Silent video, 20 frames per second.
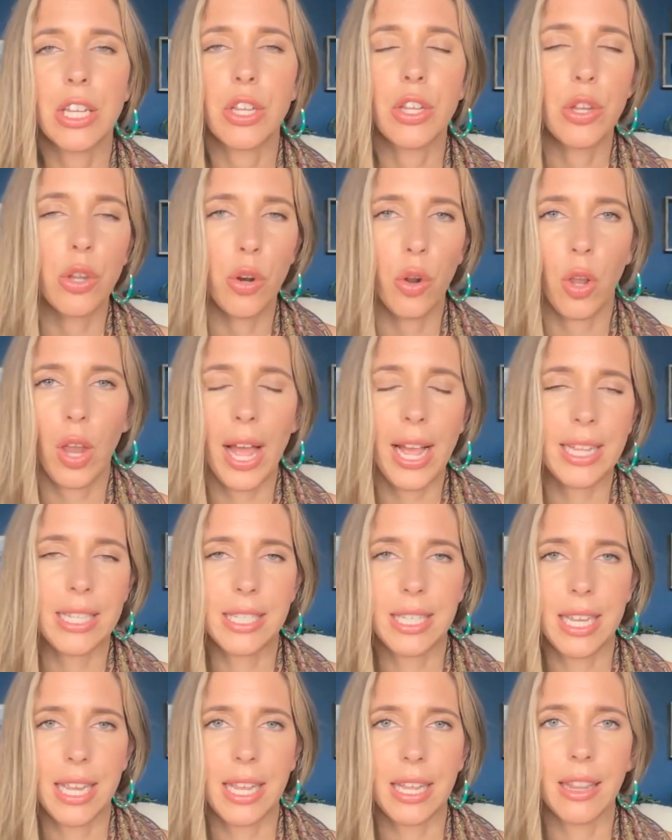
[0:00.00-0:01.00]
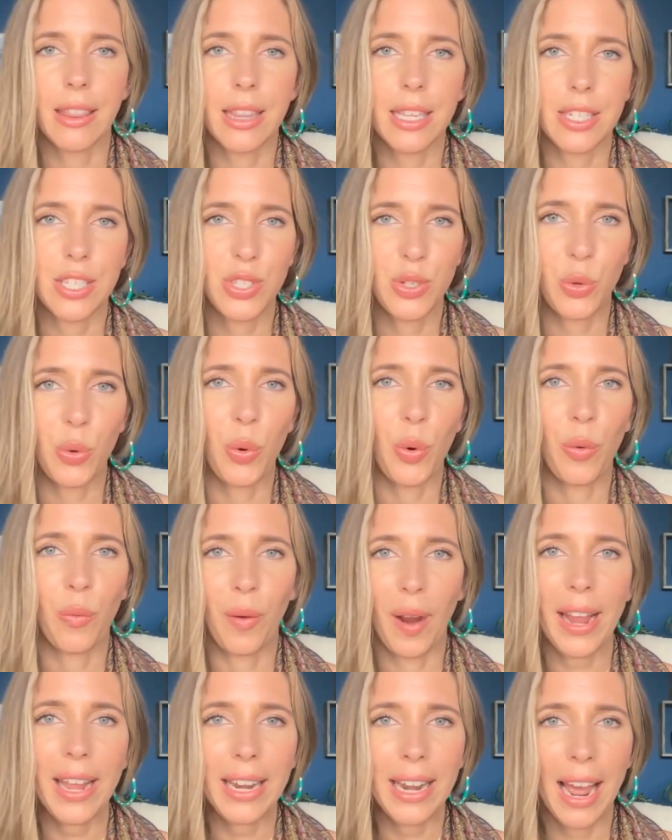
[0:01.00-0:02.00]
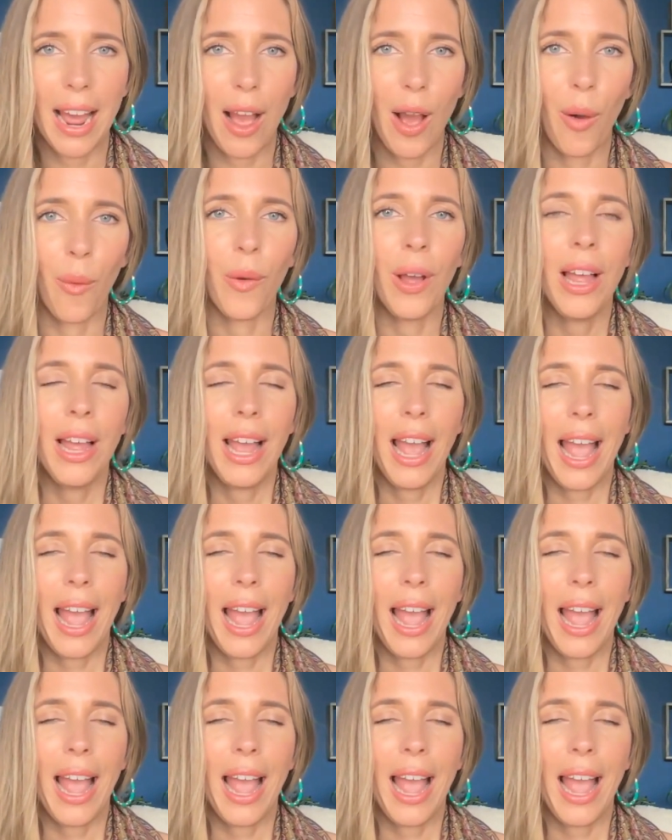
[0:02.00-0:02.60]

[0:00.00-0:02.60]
utilizing this tool right now,